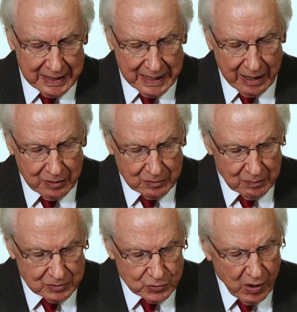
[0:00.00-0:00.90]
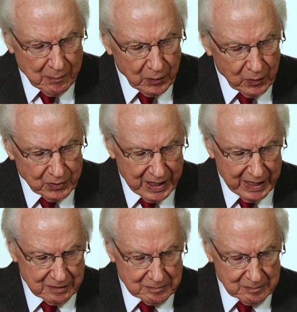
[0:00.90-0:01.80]
Now, drop on
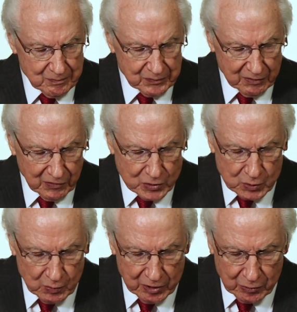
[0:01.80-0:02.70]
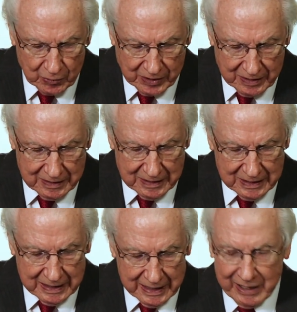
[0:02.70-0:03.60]
down to verse 23.
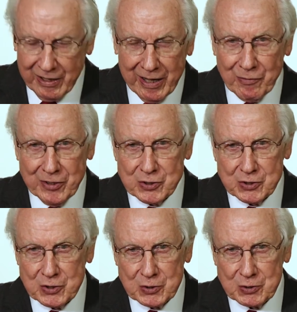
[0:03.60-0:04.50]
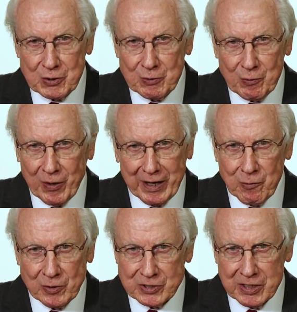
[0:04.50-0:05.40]
And this is what I
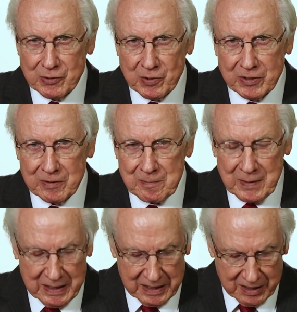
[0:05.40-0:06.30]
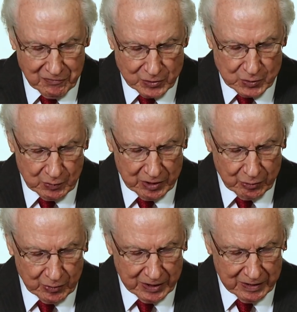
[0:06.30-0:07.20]
want to end with in verse
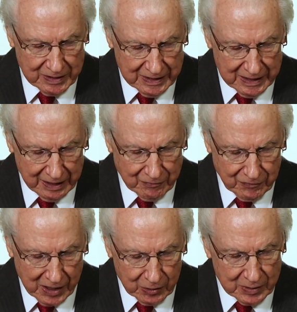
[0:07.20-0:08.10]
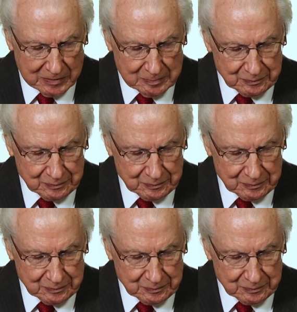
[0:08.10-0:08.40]
23 and following.